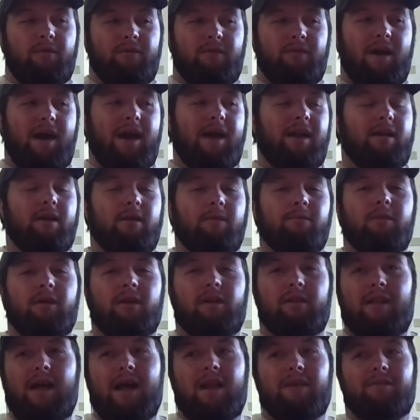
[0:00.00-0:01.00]
provider,
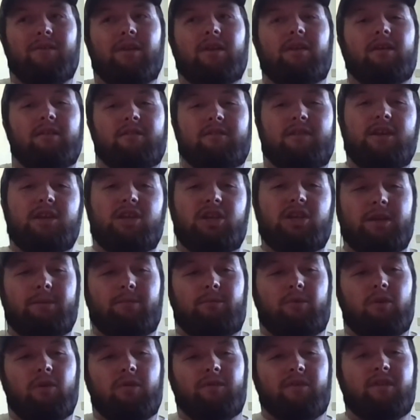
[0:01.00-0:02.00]
but a lot of it does get
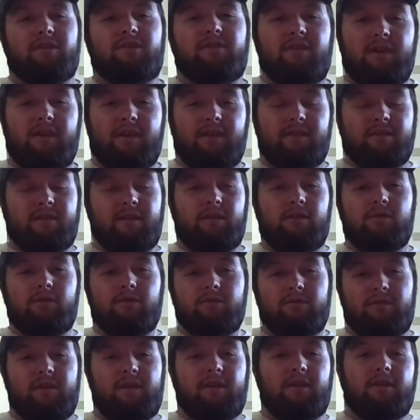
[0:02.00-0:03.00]
shipped overseas and
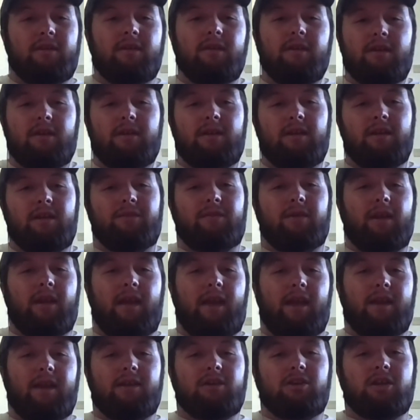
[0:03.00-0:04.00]
used in
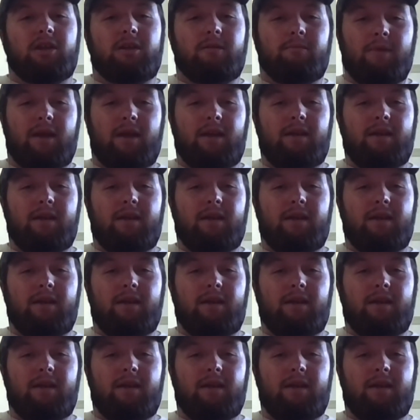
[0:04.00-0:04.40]
different Asian